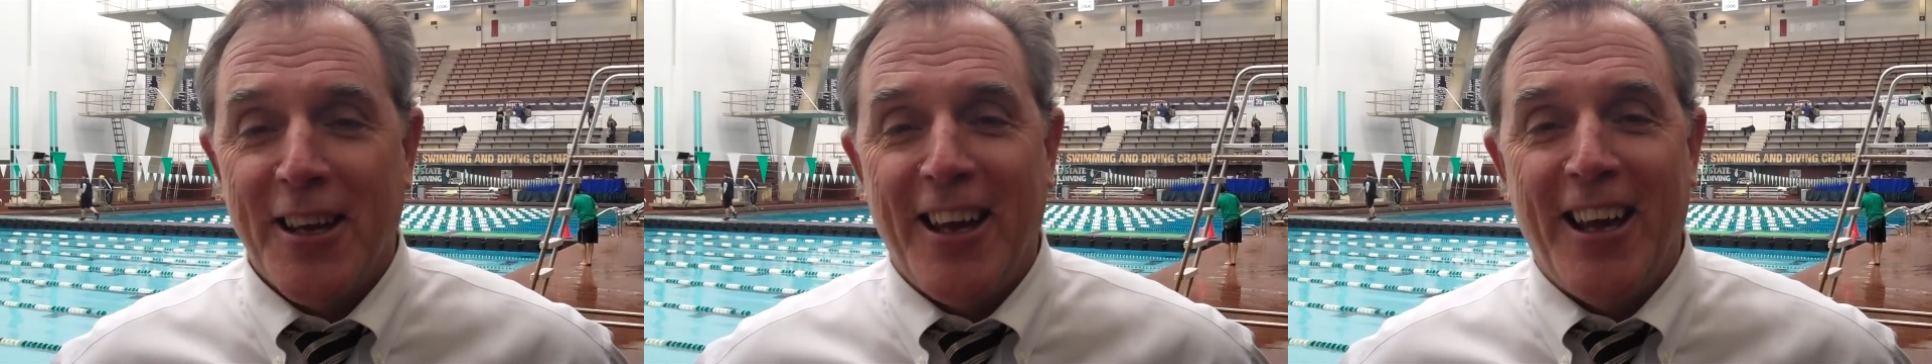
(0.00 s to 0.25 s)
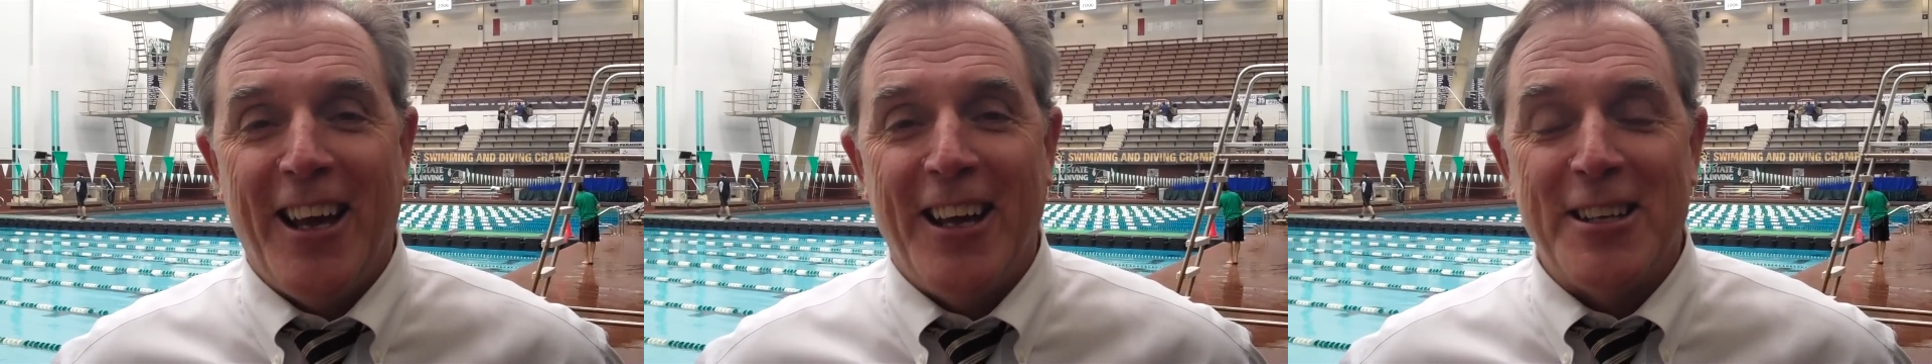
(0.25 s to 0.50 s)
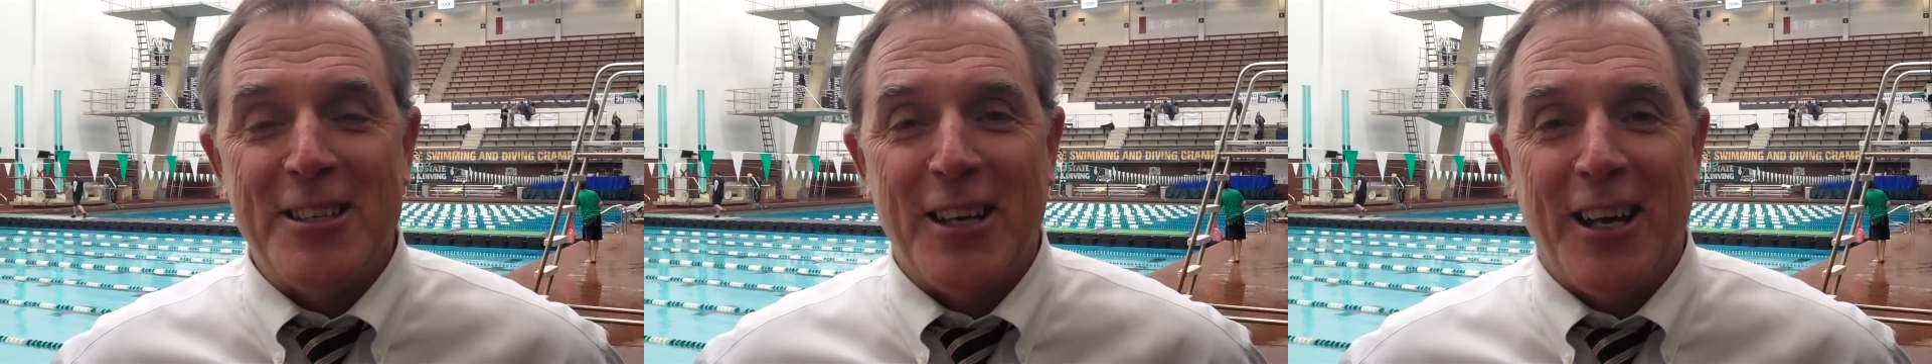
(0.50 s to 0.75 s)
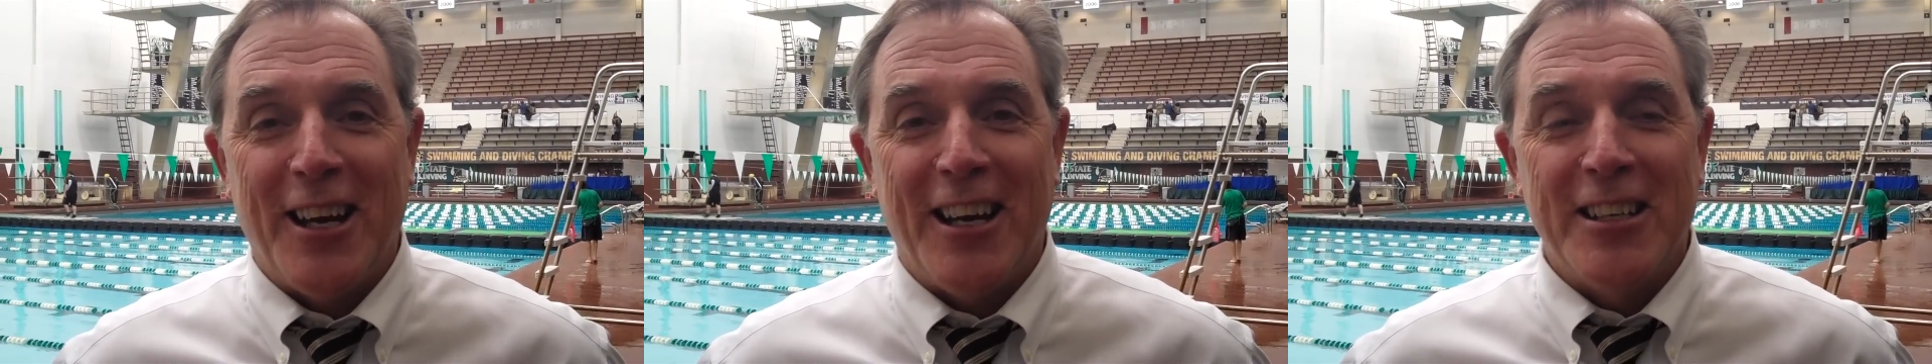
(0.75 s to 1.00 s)
and
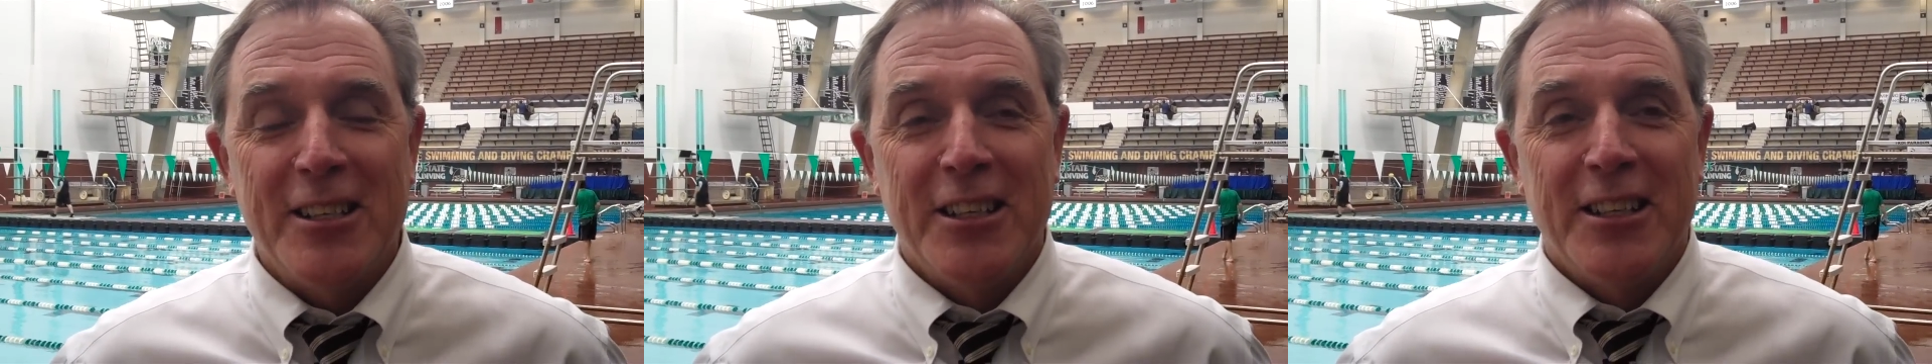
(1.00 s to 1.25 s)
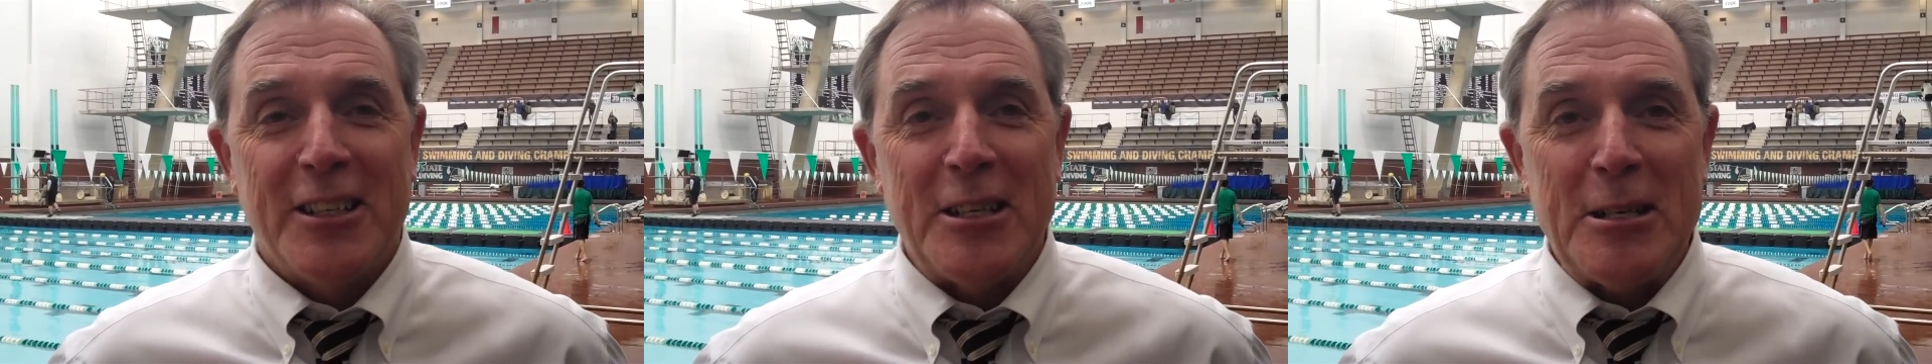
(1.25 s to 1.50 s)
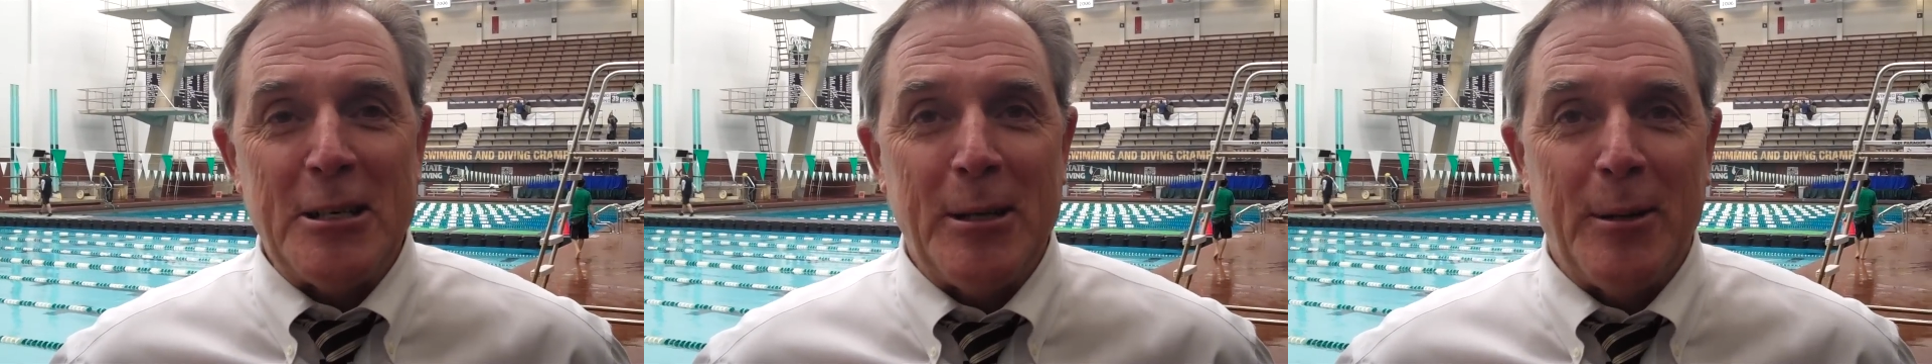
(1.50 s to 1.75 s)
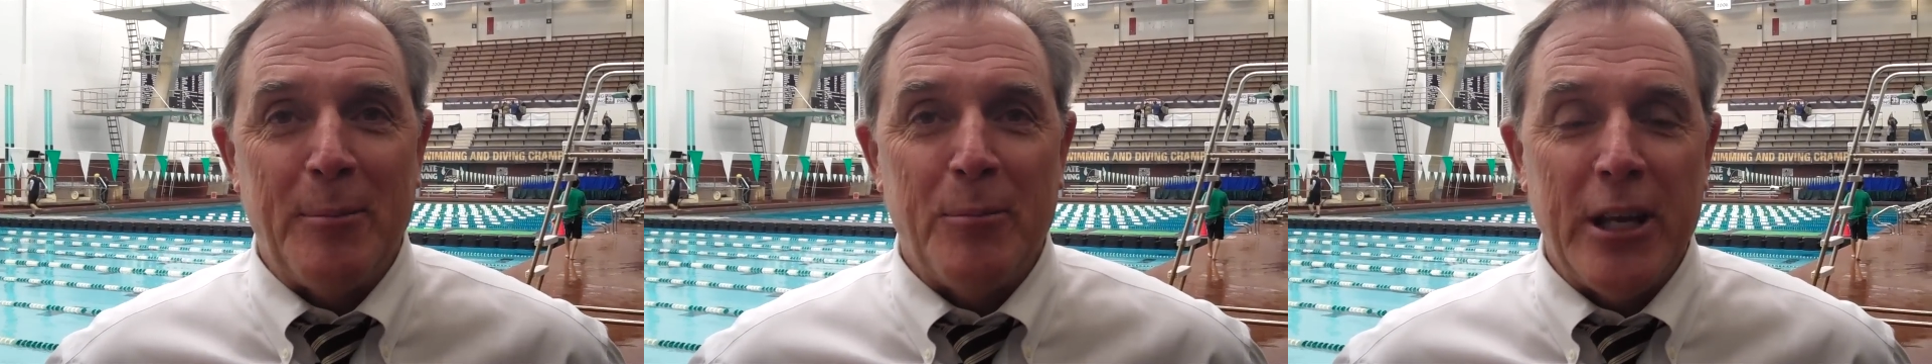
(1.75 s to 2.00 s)
uh,
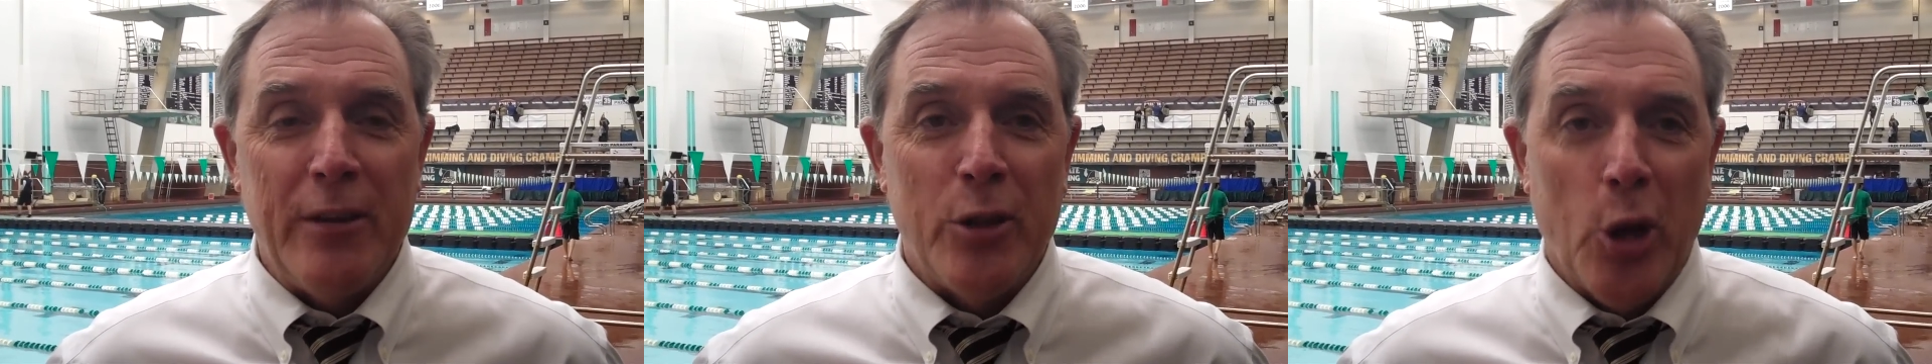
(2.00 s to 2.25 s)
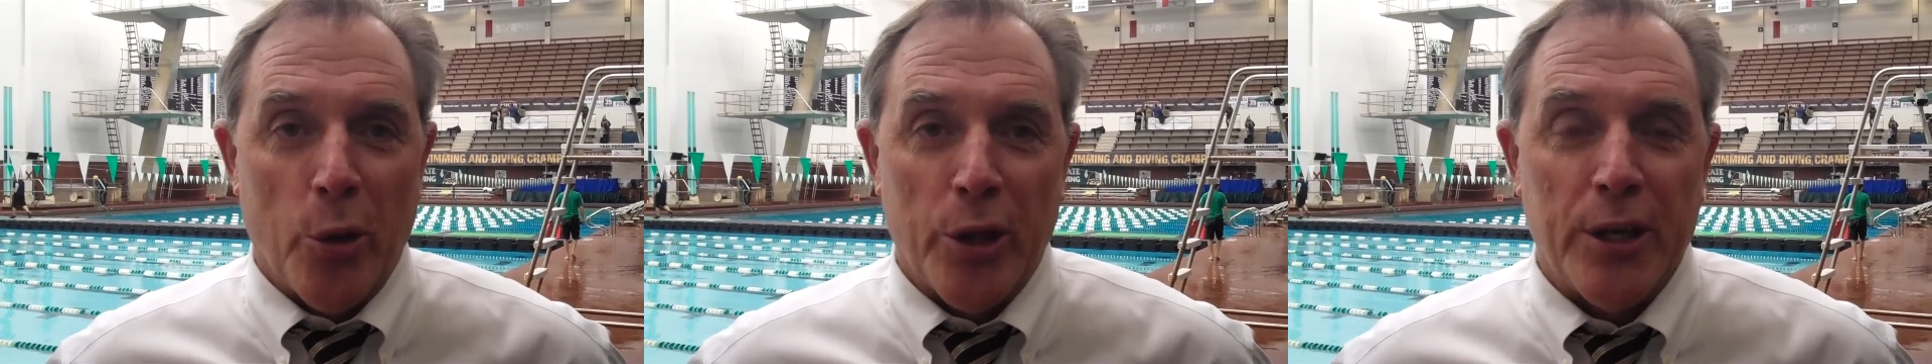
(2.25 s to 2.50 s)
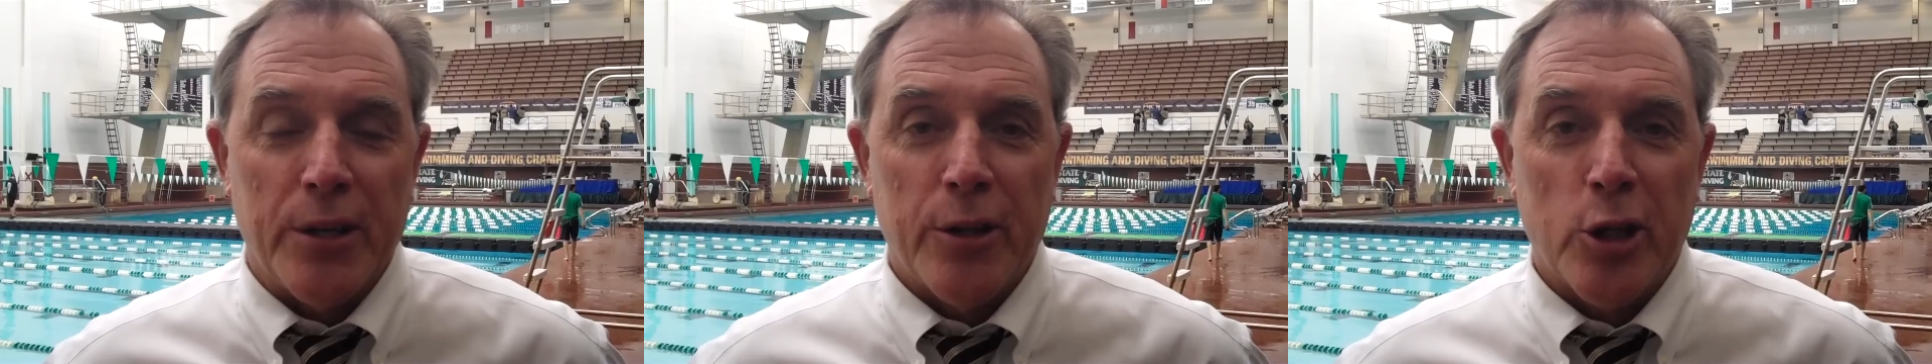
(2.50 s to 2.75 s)
uh, even though the,